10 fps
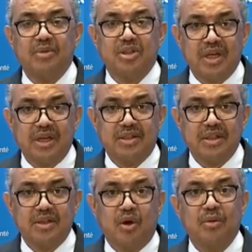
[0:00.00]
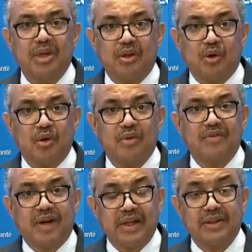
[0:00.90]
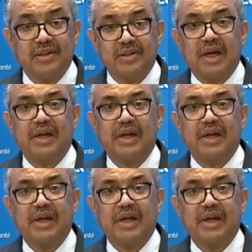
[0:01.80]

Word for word: mutated Omicron variant